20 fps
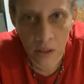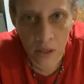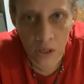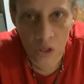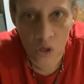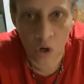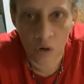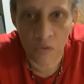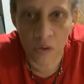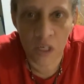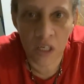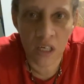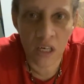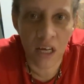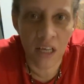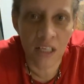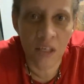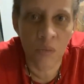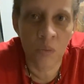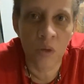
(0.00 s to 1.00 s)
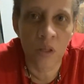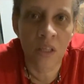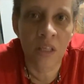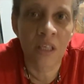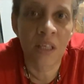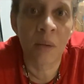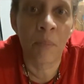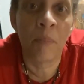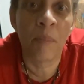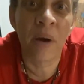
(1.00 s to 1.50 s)
Start visualizing
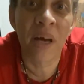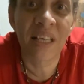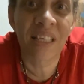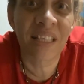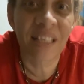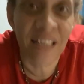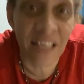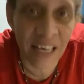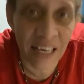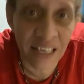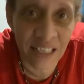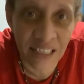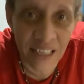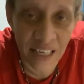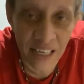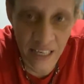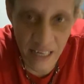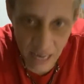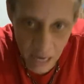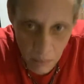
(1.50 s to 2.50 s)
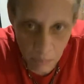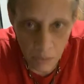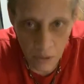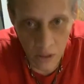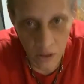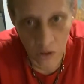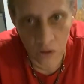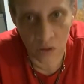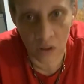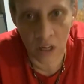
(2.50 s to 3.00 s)
what's the best things that can happen
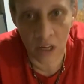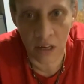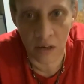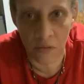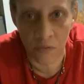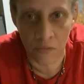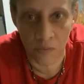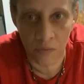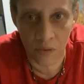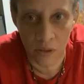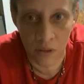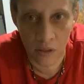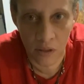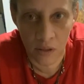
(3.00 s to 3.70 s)
in your life.